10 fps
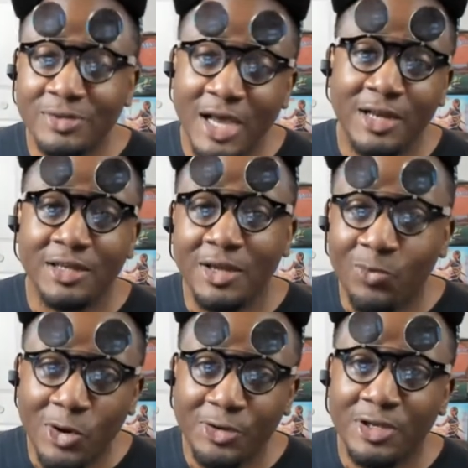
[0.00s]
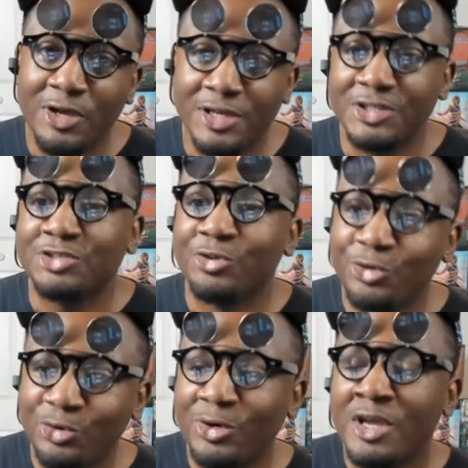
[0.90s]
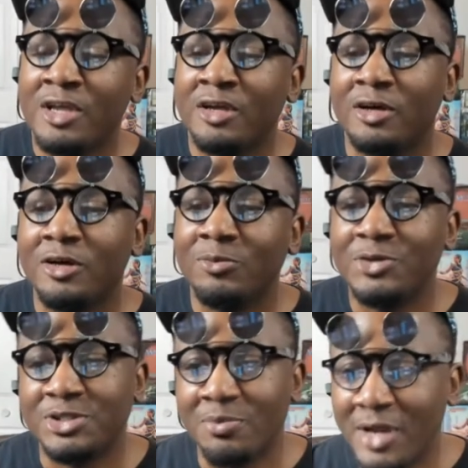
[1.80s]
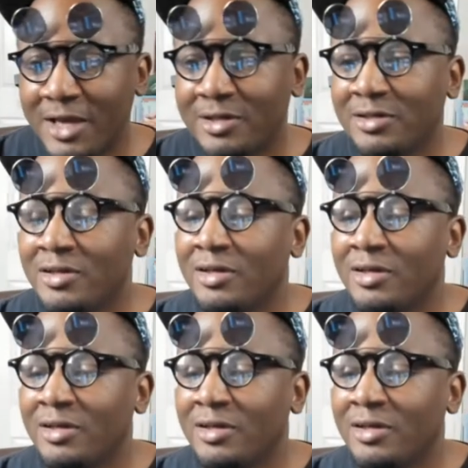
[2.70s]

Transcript: kind of get wonky or get shrewd with your mana.